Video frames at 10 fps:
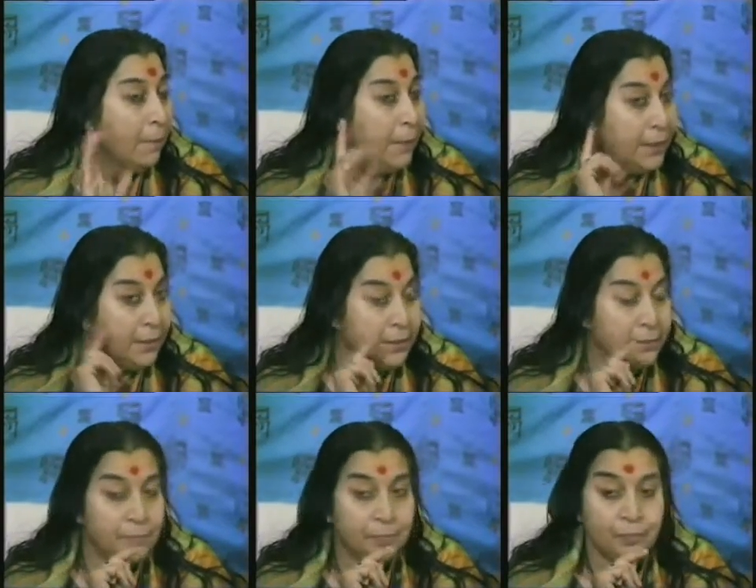But
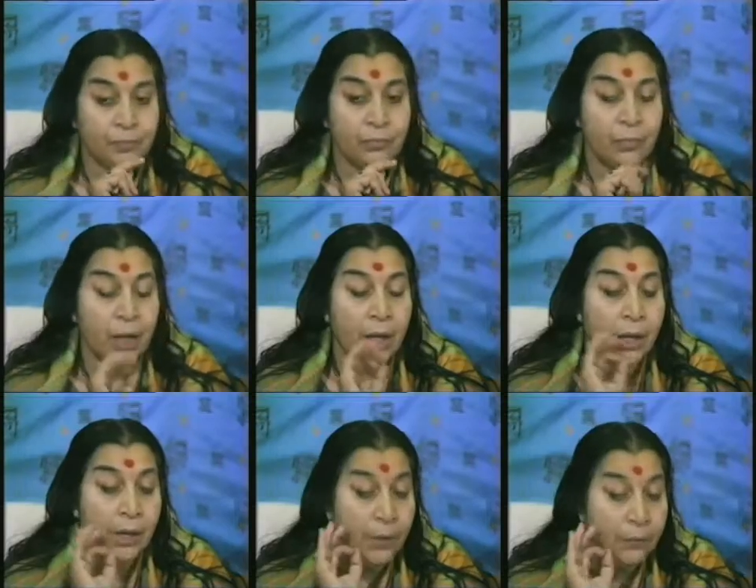
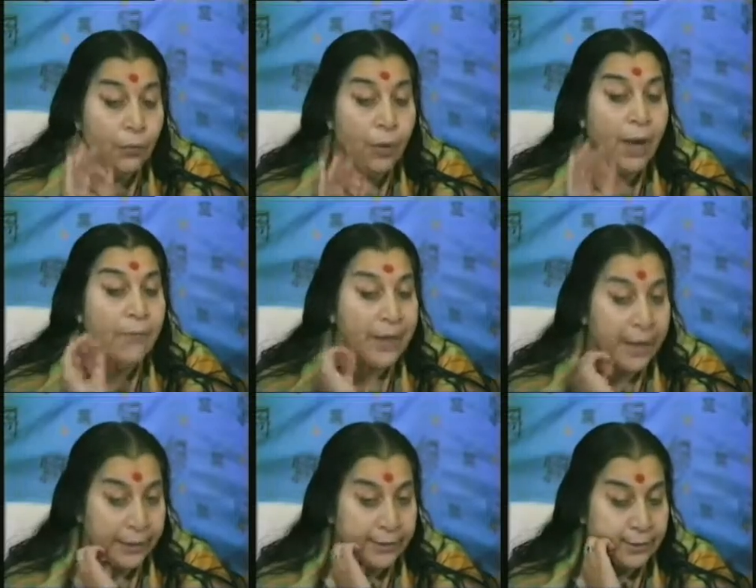if you have
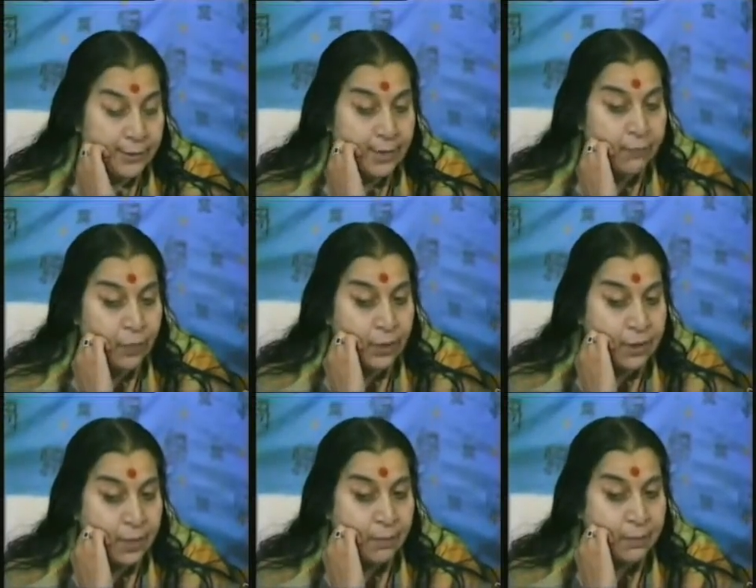an anger, say for
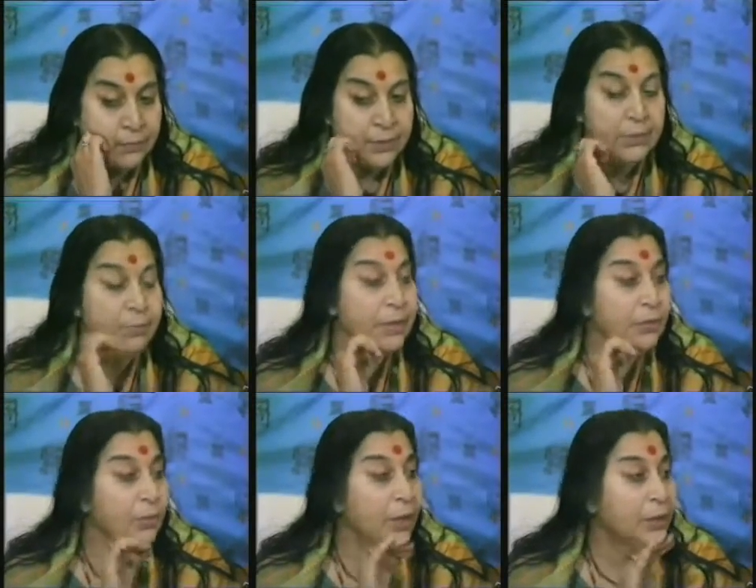example, which
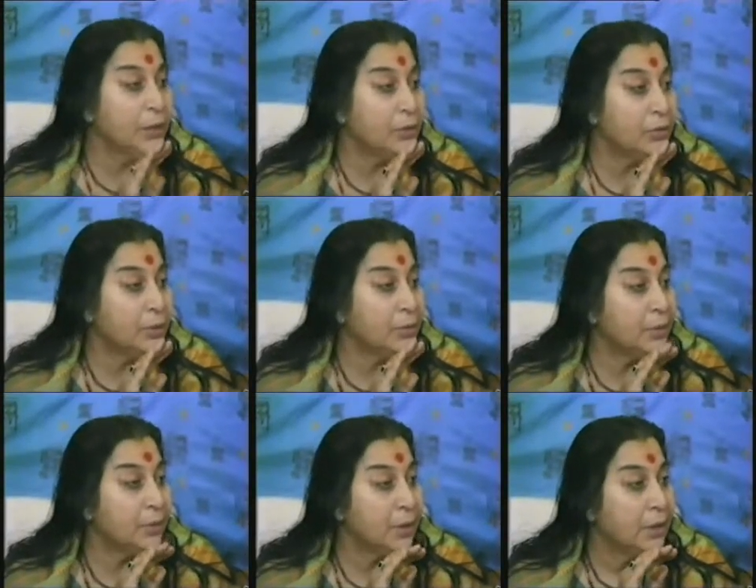makes you
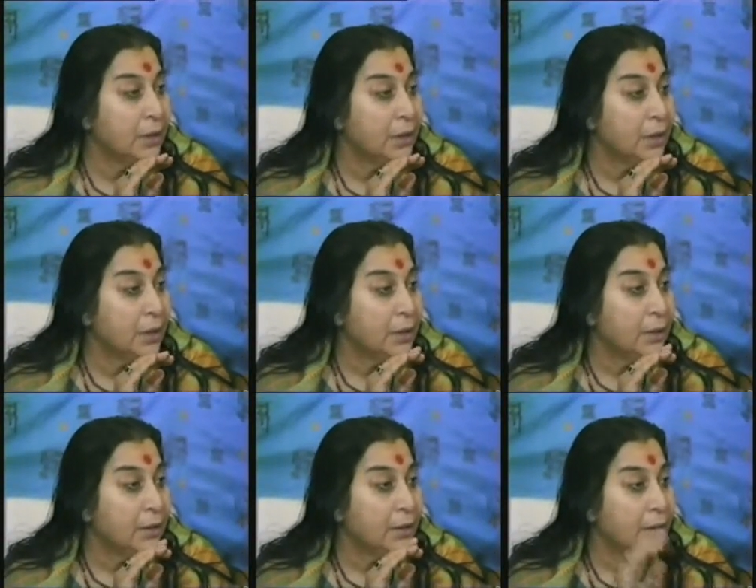uncontrollable,
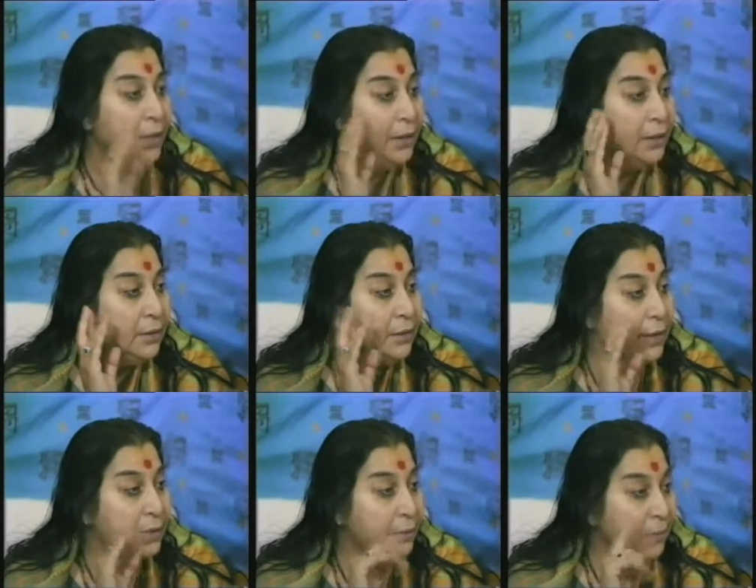then
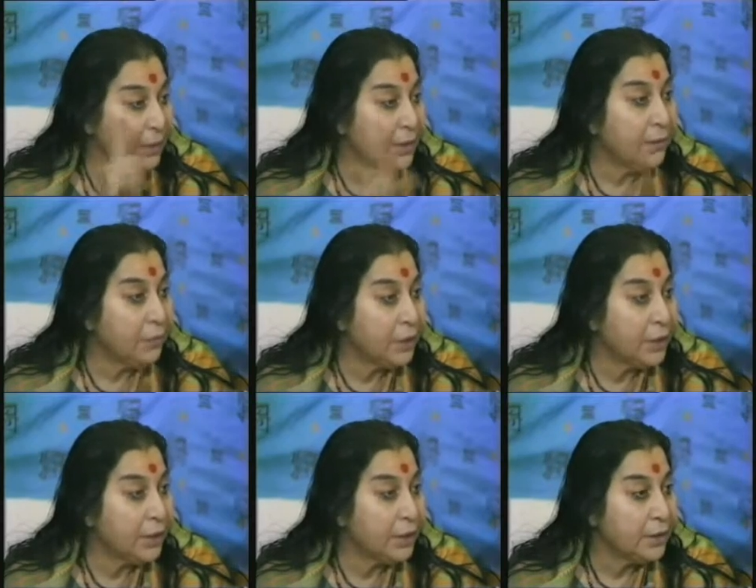there is a mantra for
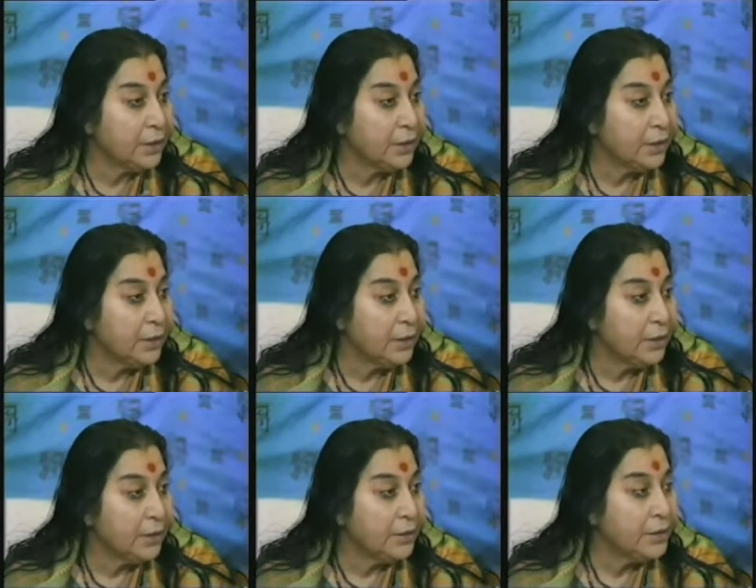that.
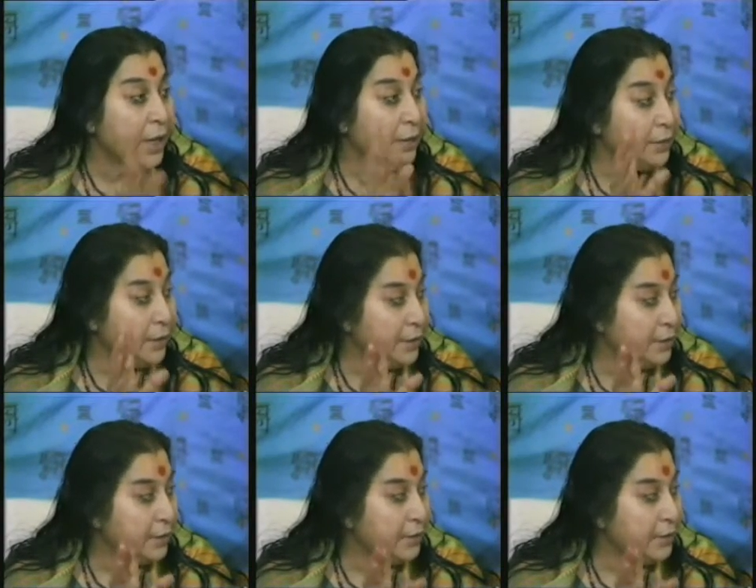Shanti.